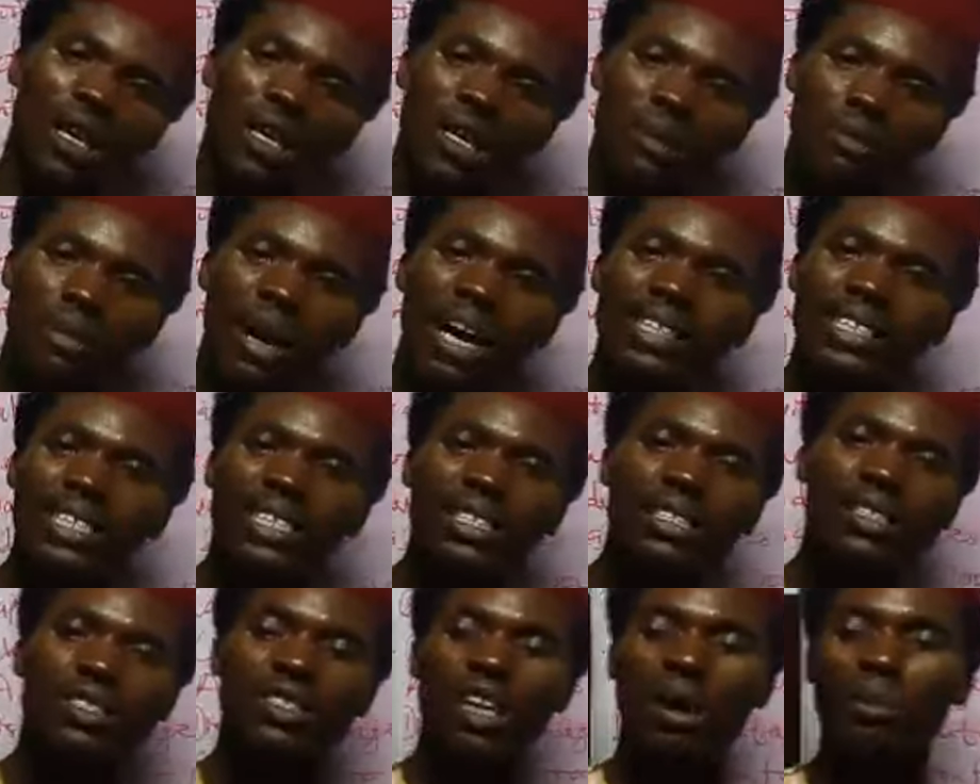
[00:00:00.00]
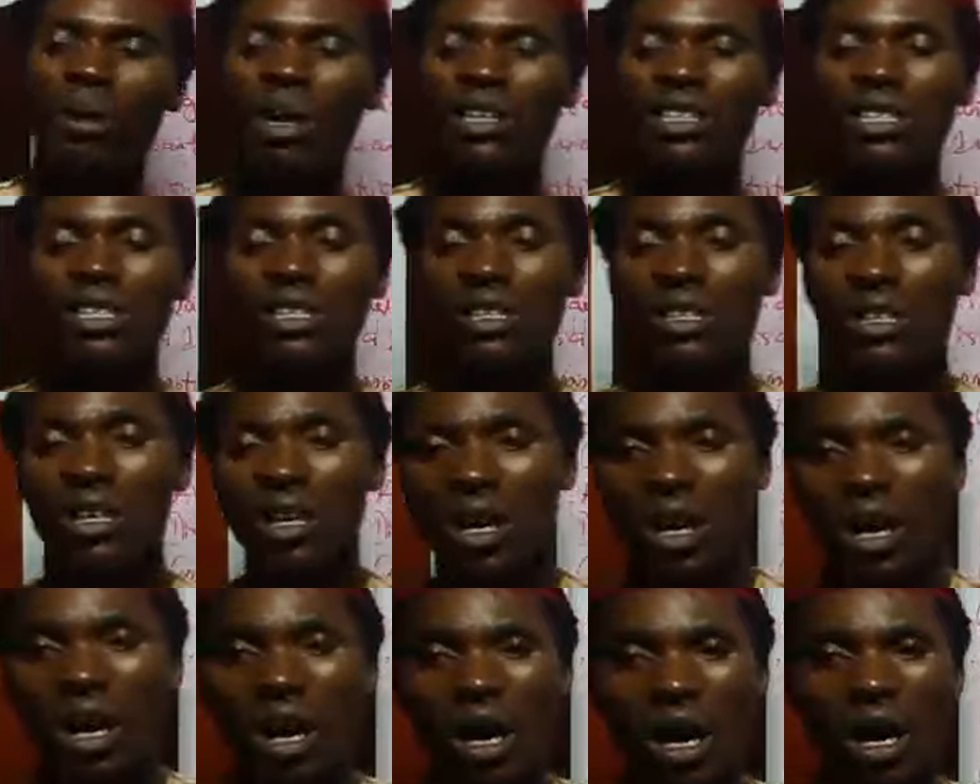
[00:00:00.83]
imagine somebody
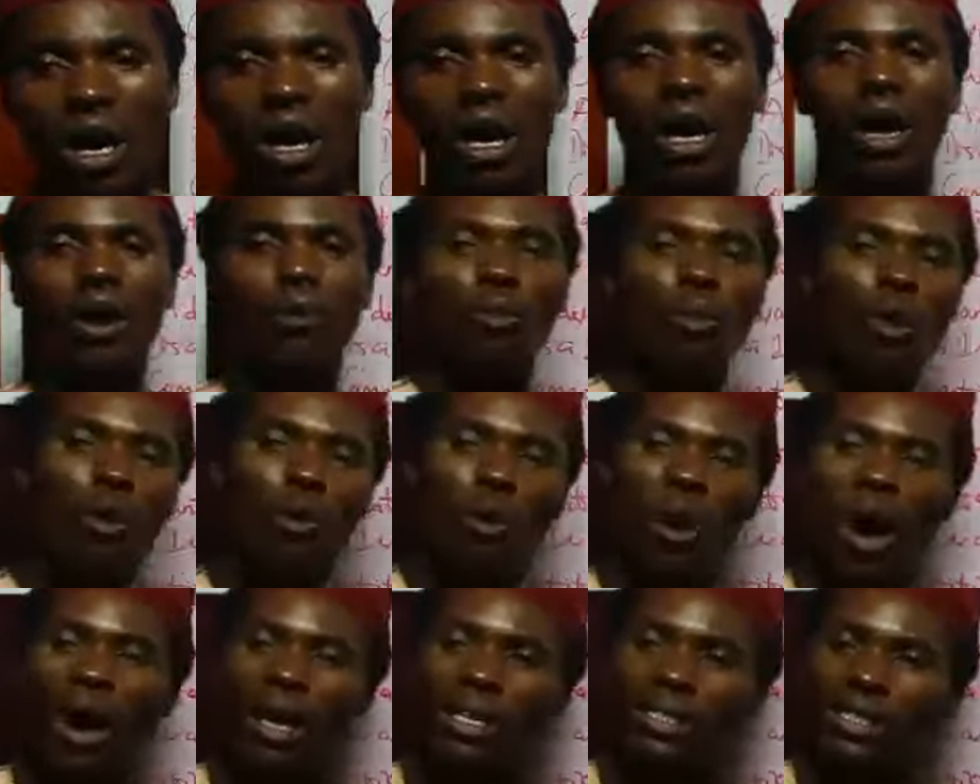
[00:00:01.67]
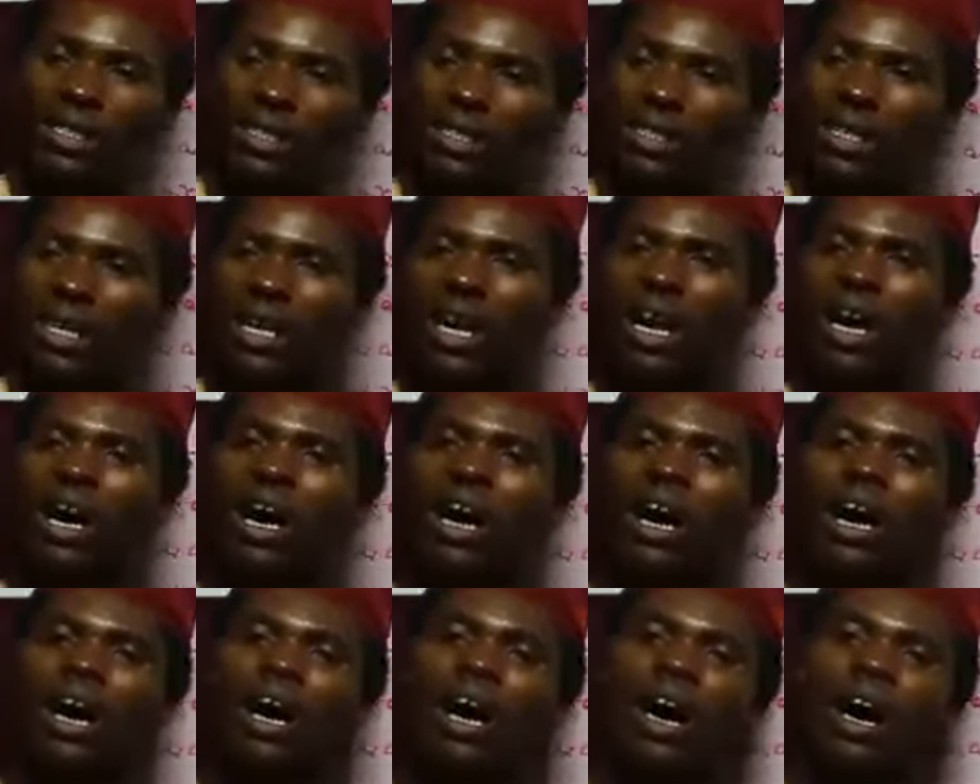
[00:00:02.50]
who works
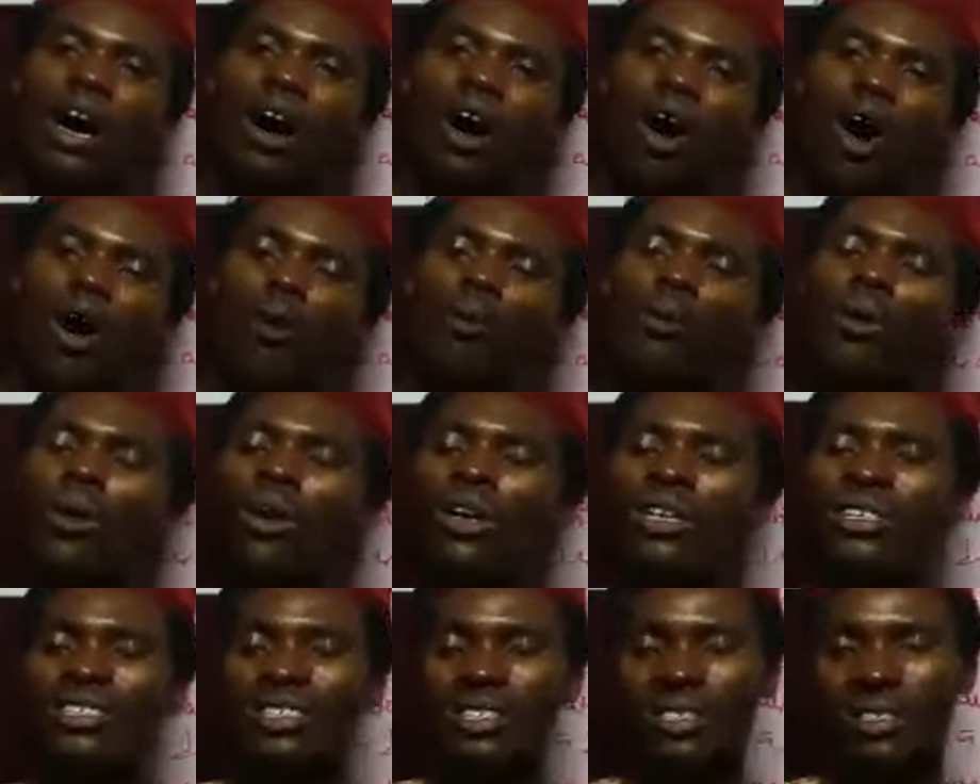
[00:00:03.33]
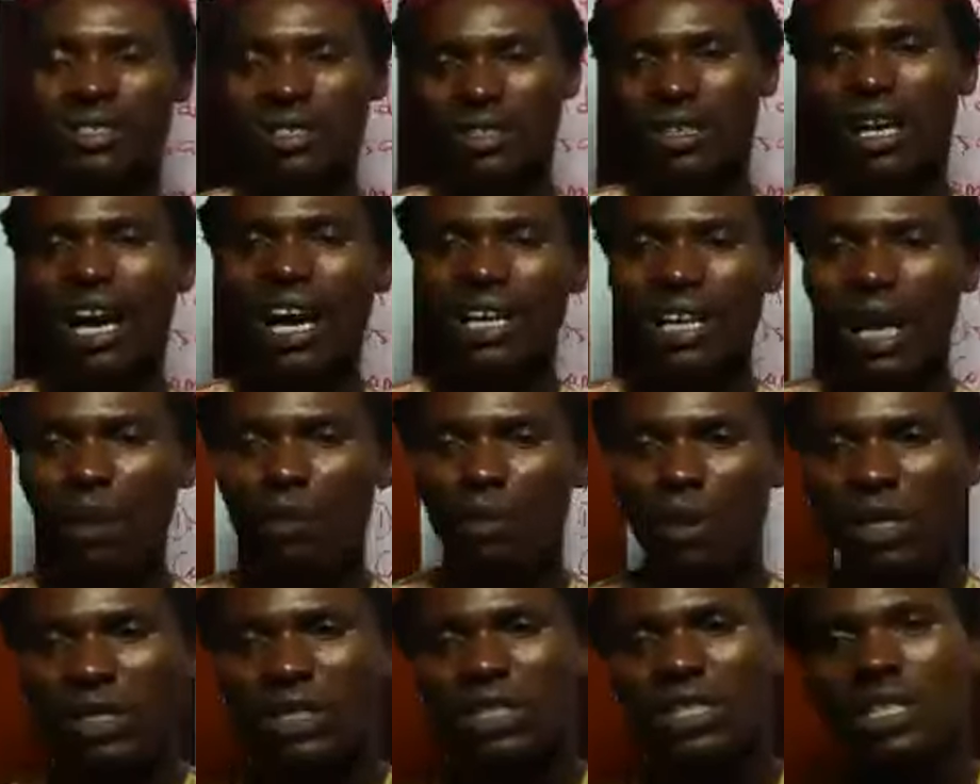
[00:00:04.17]
or who is an
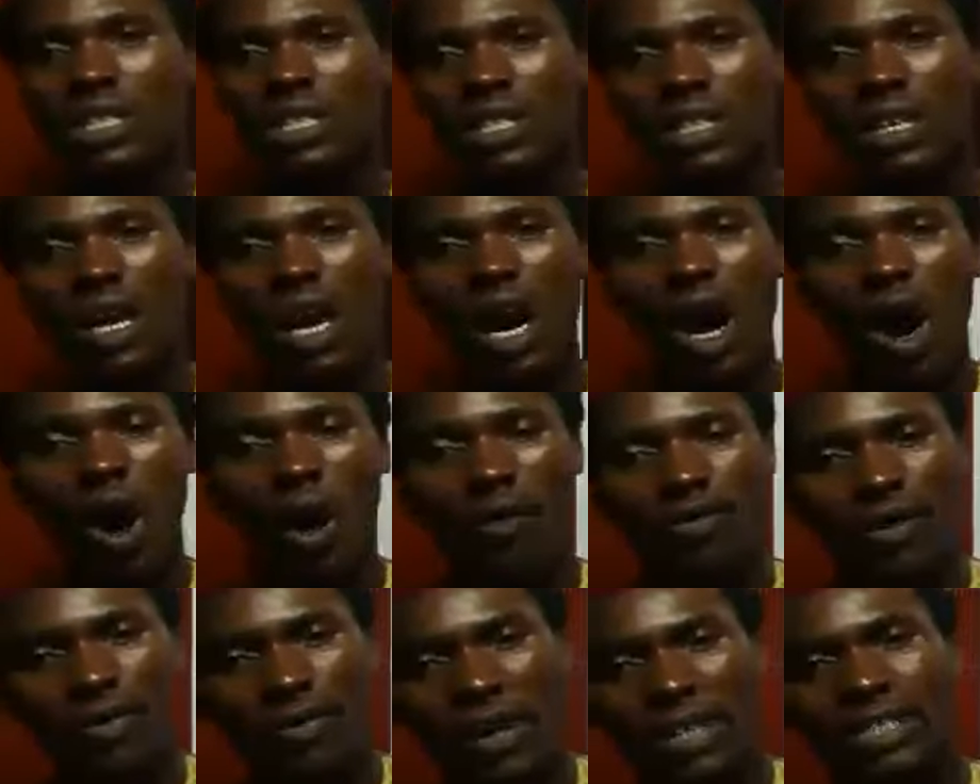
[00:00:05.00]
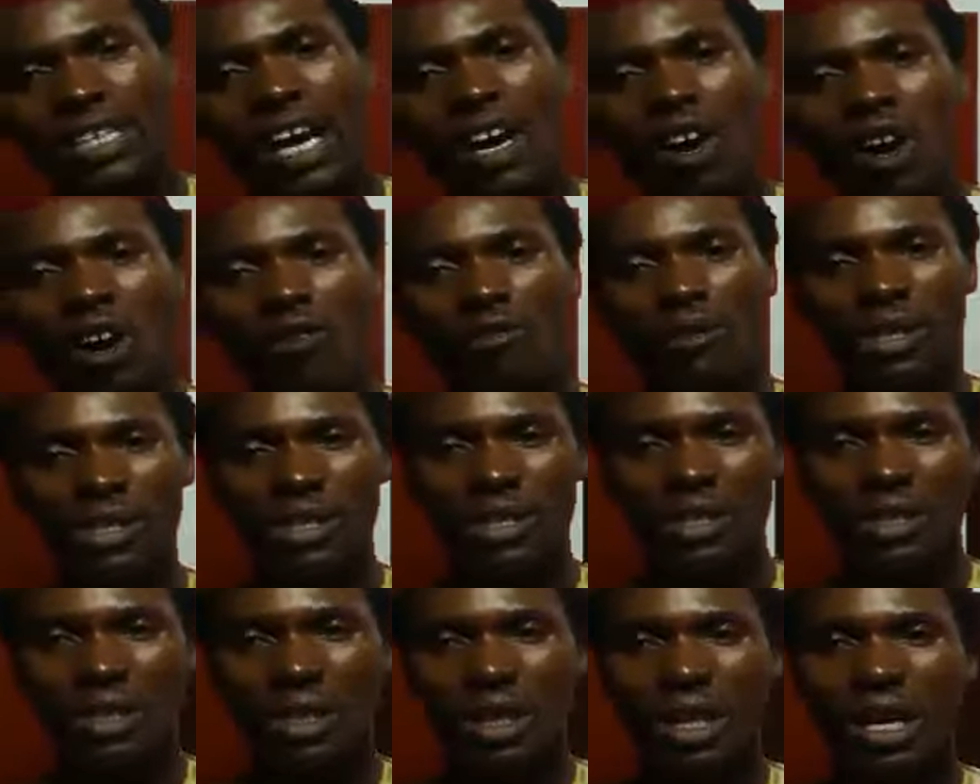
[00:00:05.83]
appointee of the federal
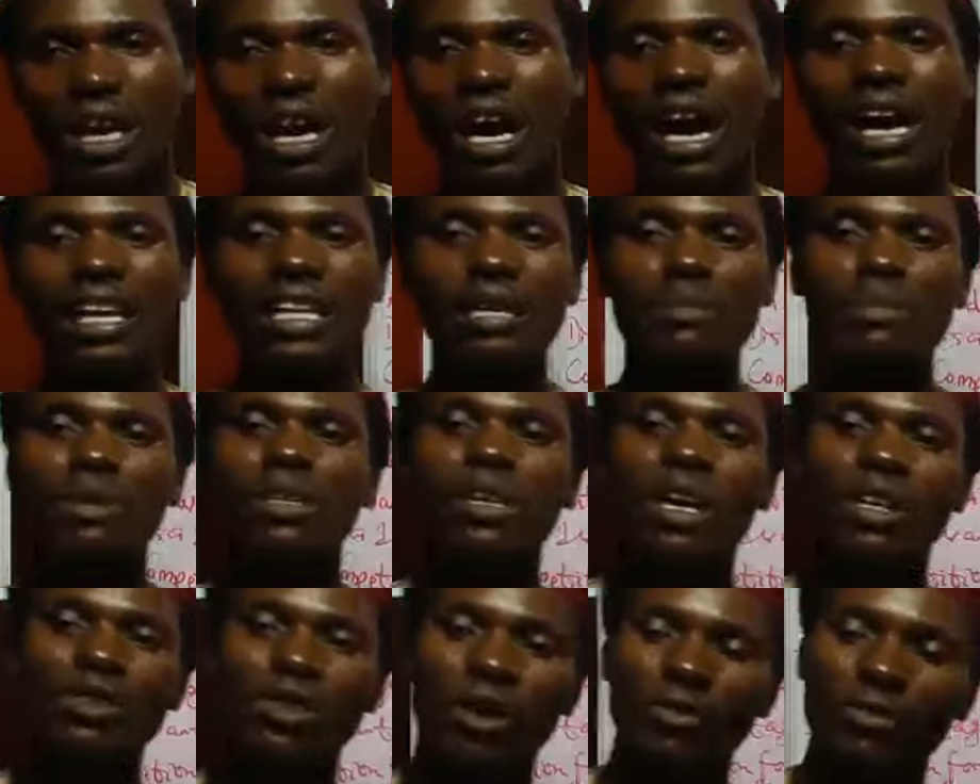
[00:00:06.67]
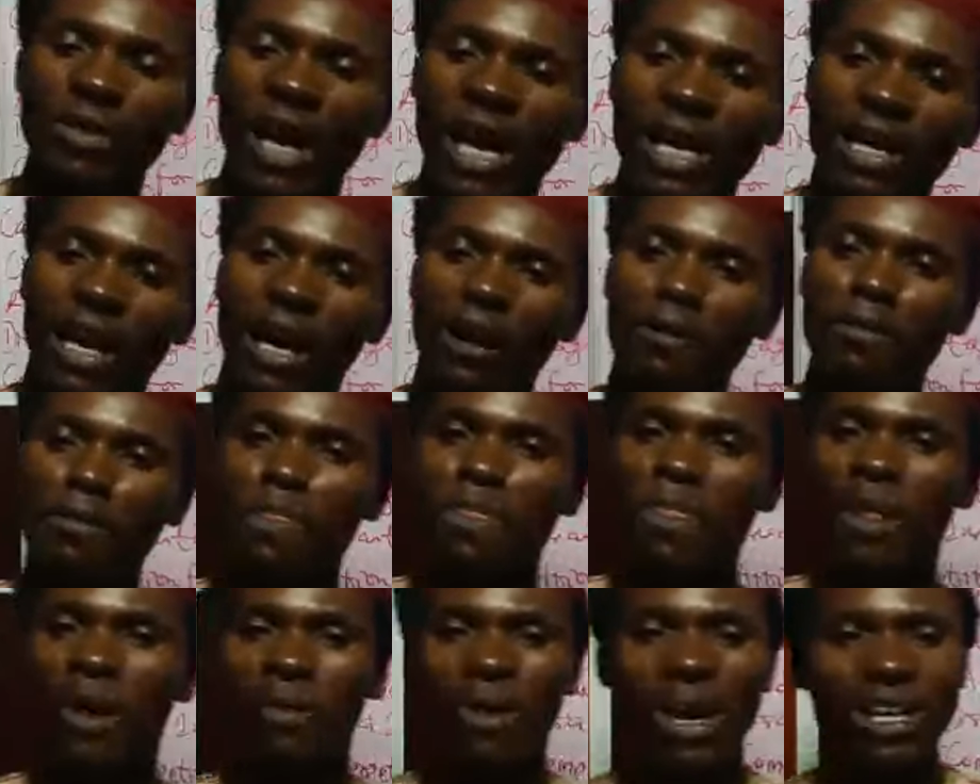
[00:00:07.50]
government earning millions of
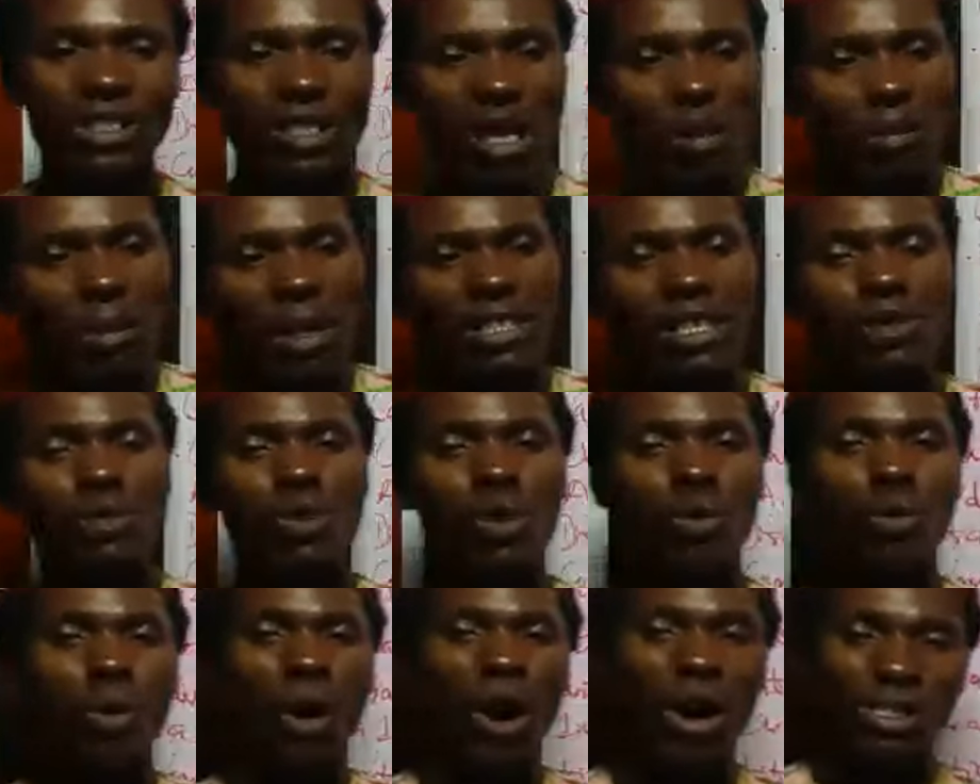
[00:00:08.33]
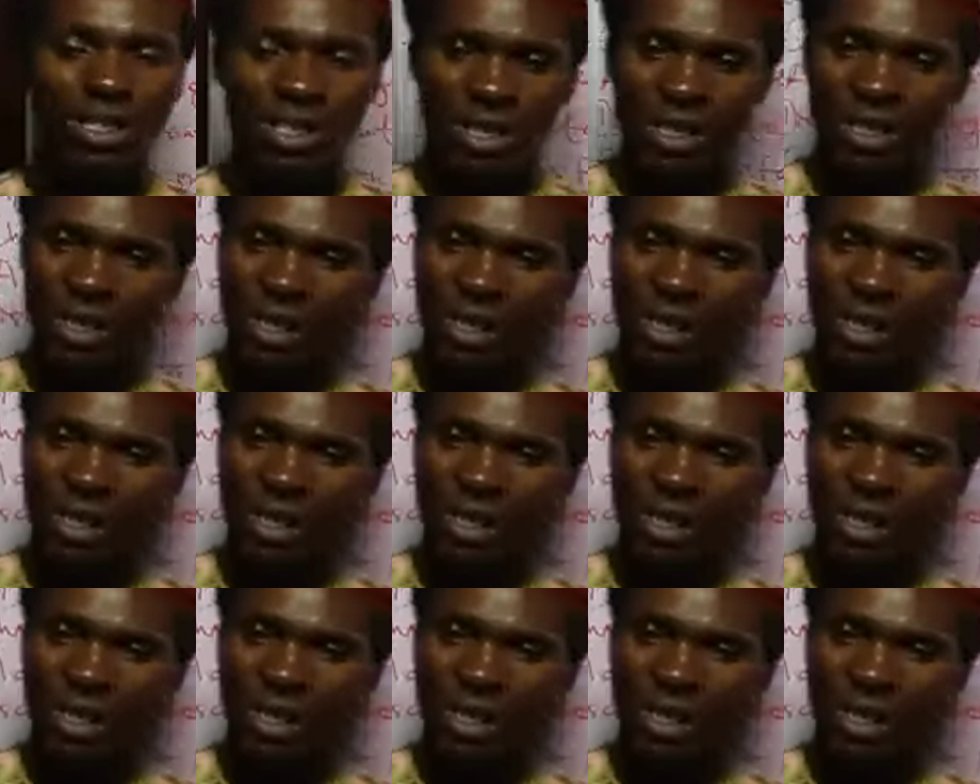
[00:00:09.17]
naira, while somebody who works